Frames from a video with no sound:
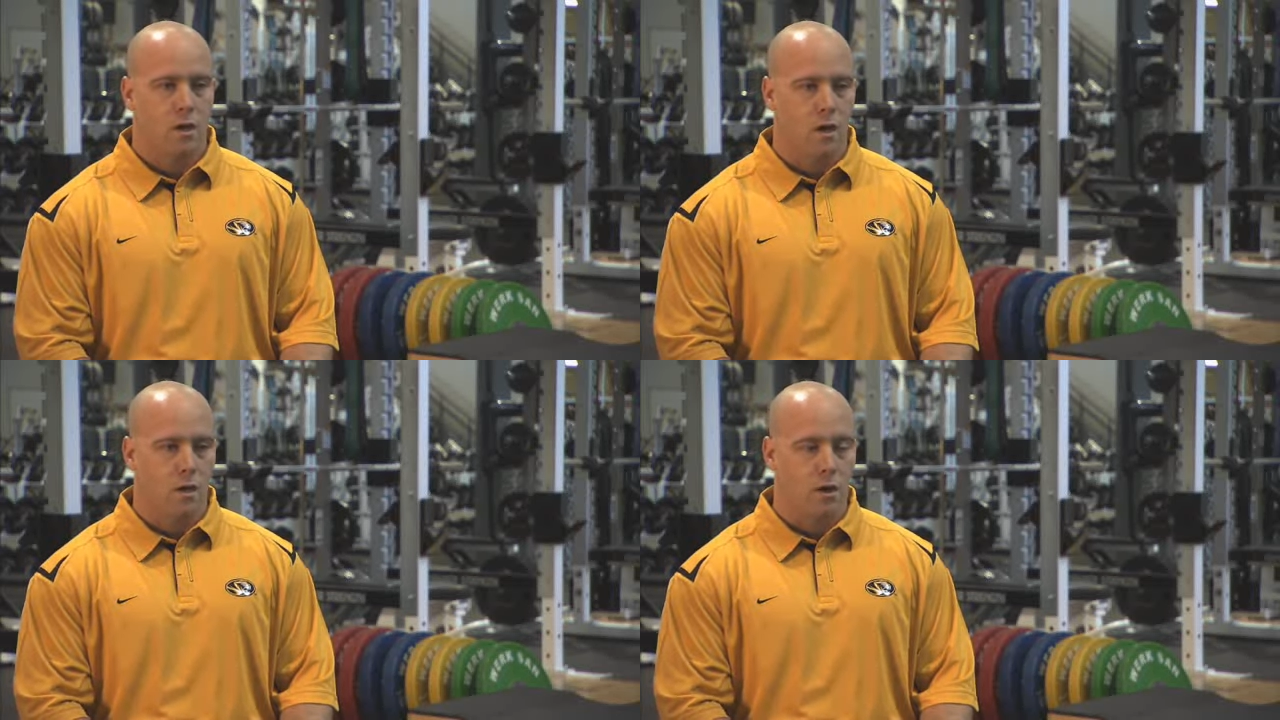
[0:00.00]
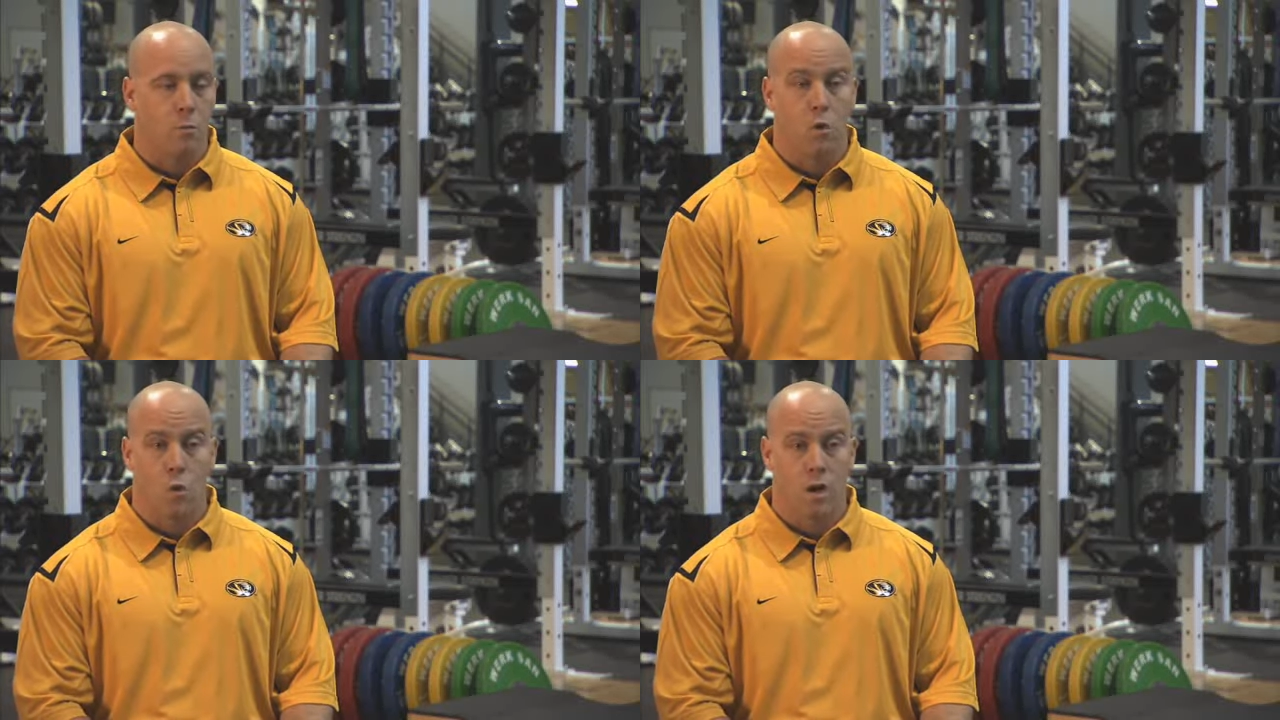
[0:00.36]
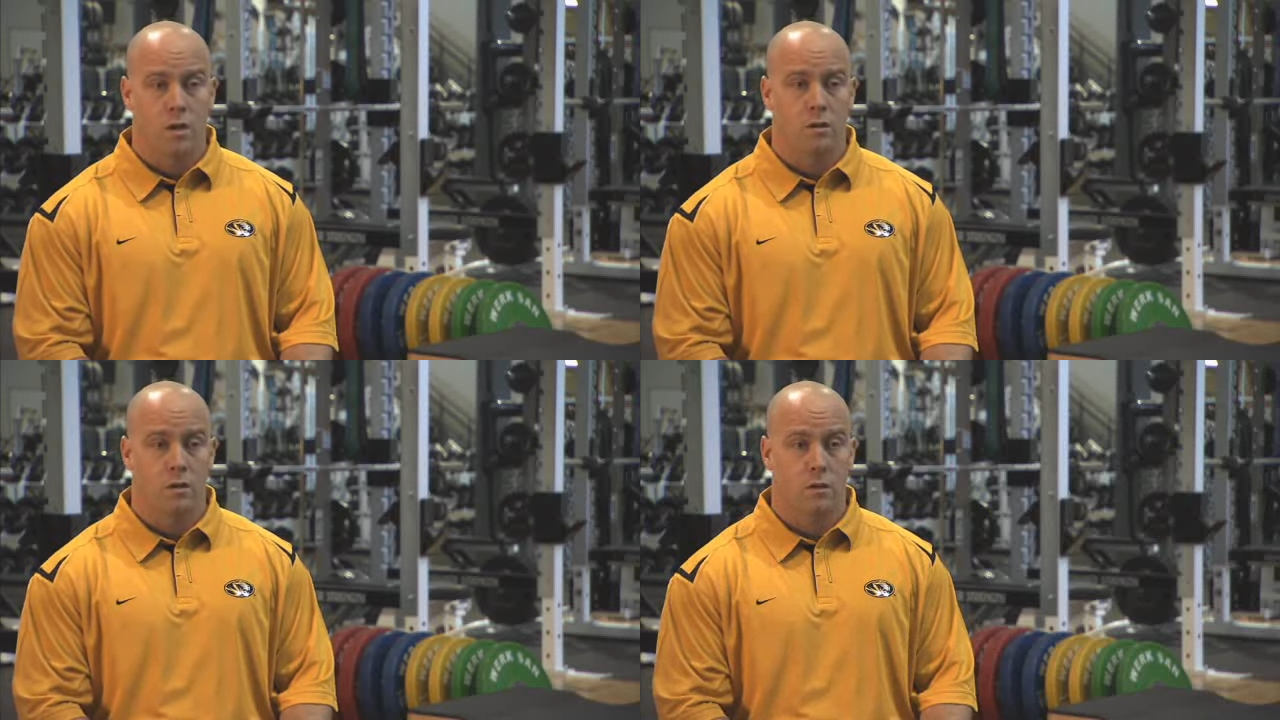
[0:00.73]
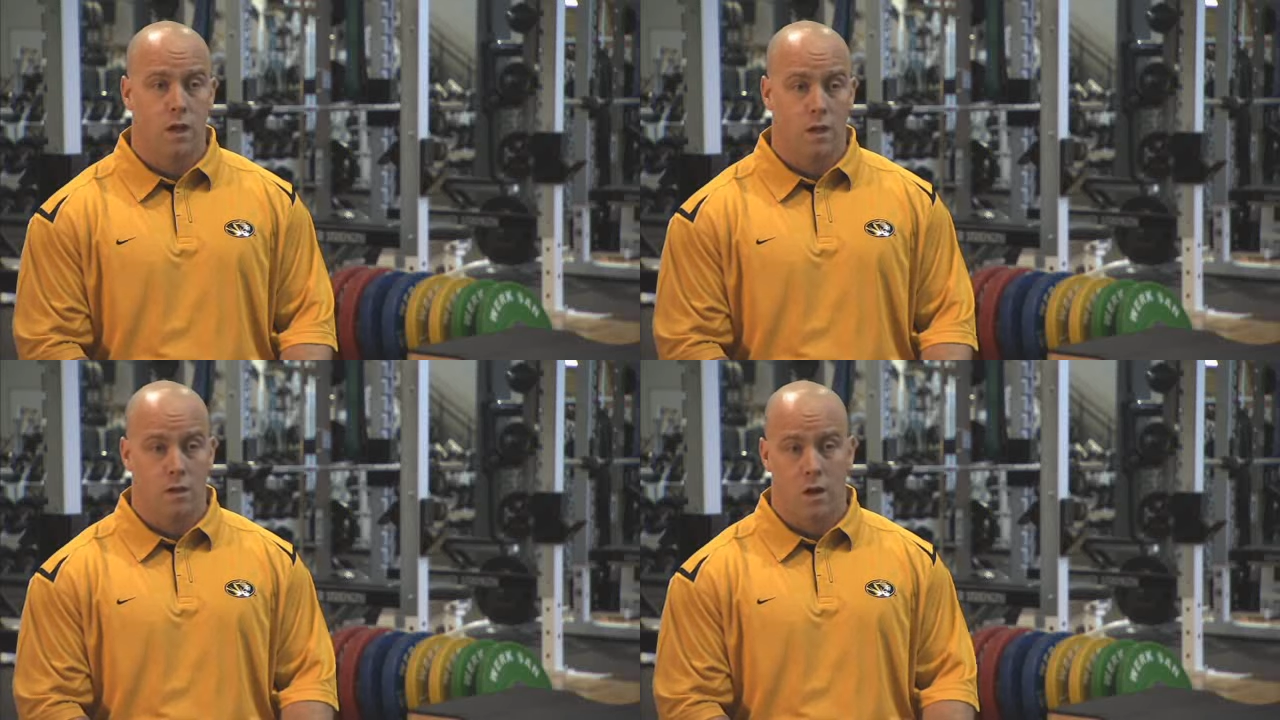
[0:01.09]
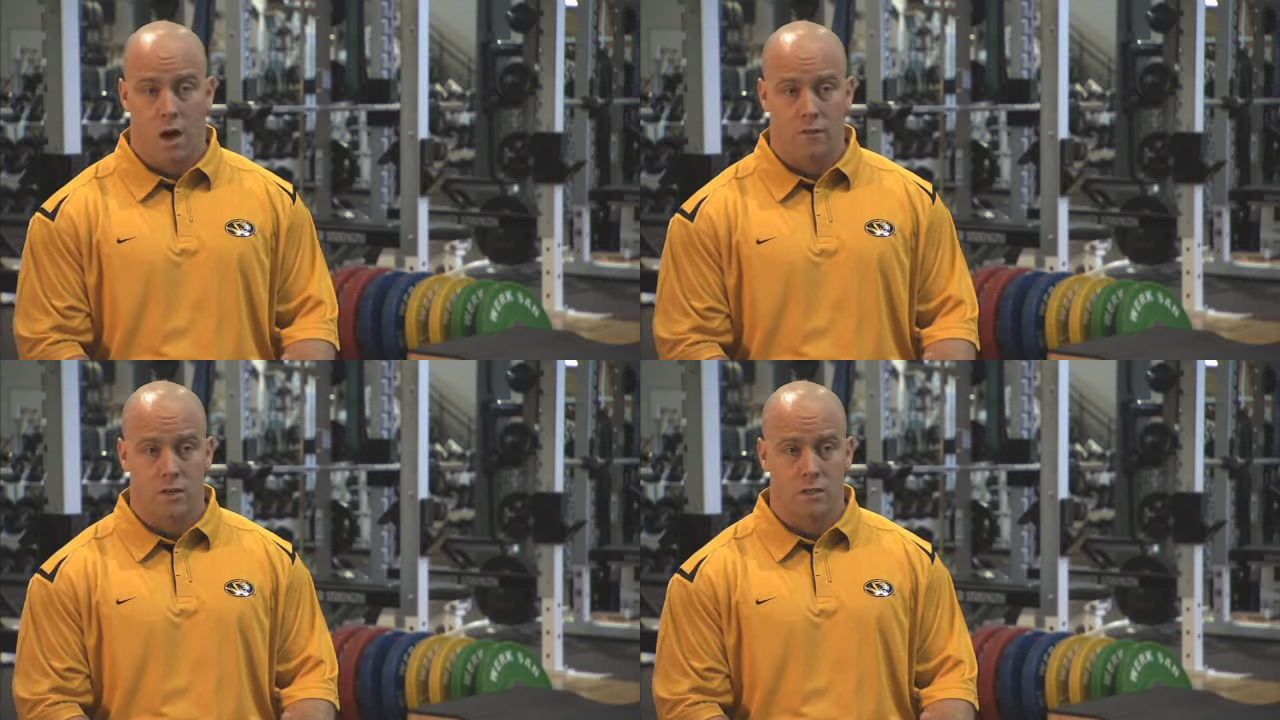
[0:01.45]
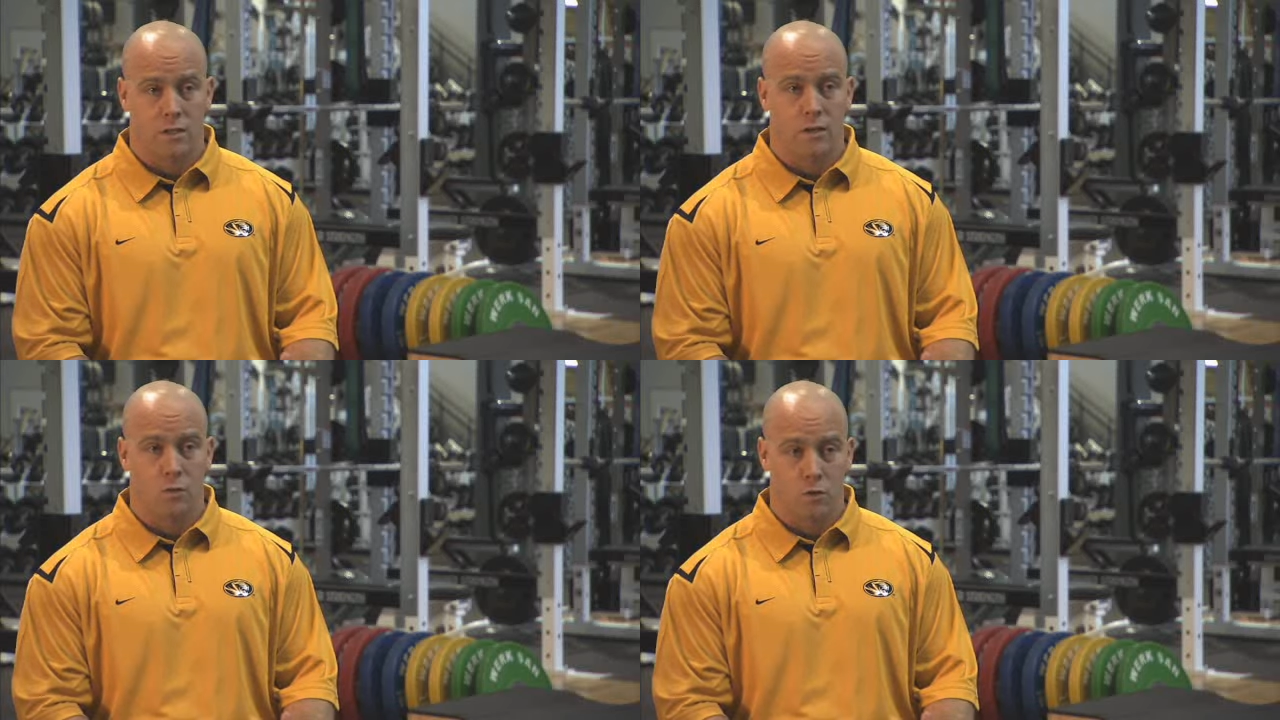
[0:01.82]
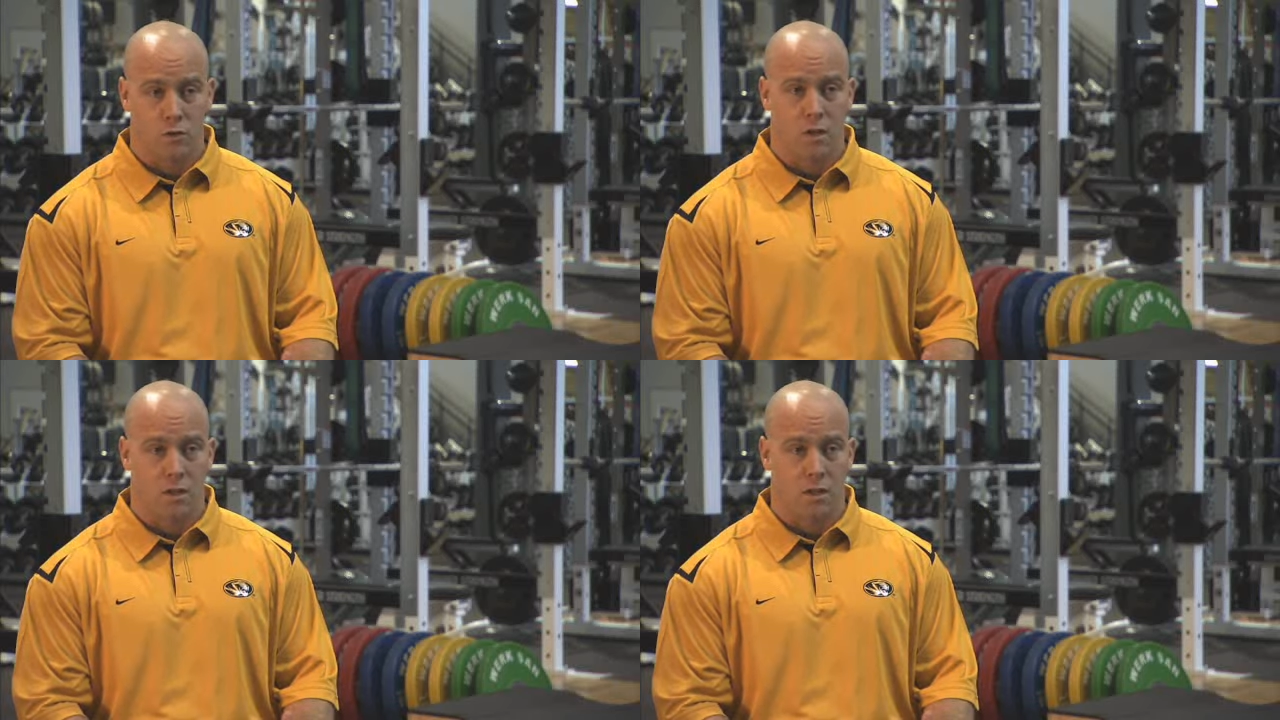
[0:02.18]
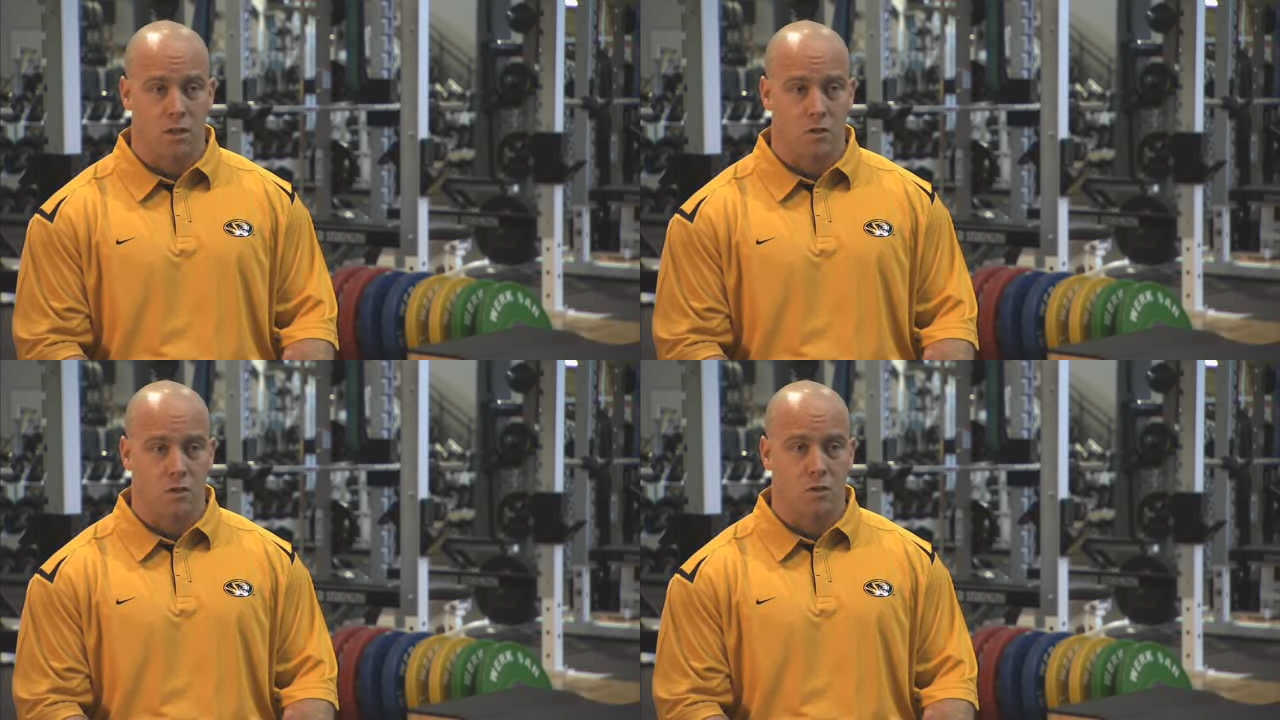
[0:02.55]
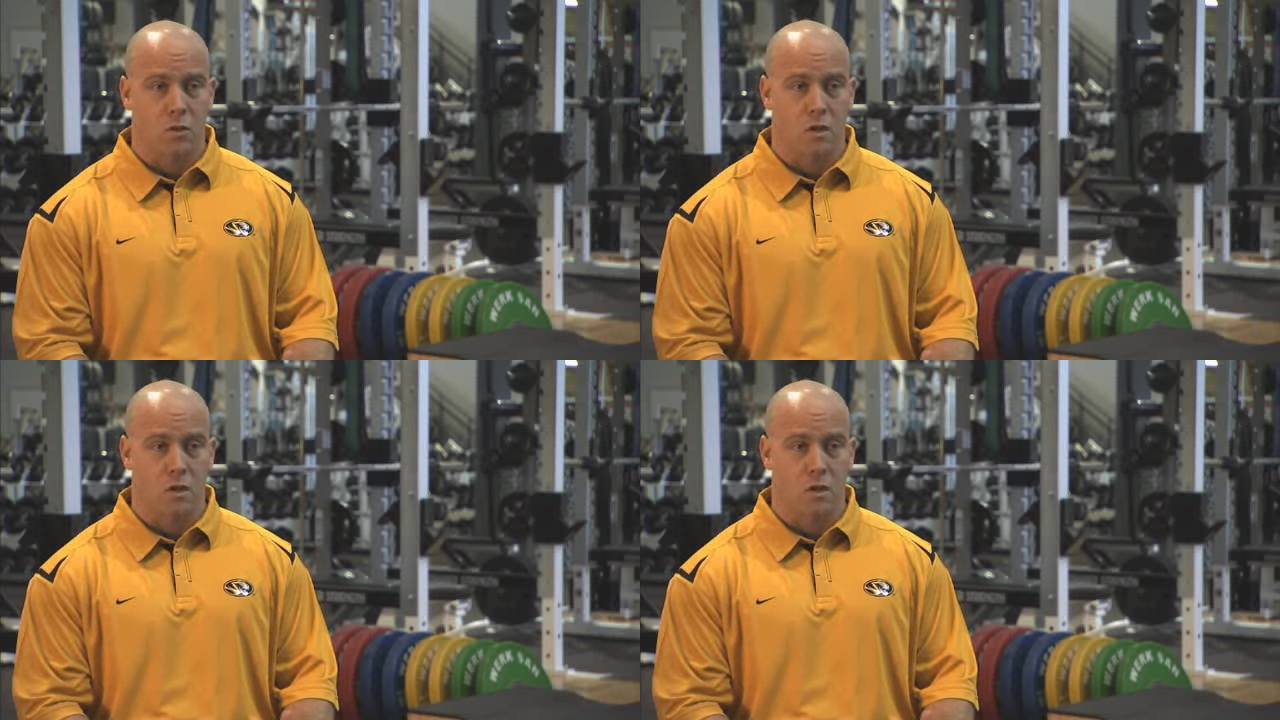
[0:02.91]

Number one, obviously, we're strength and conditioning.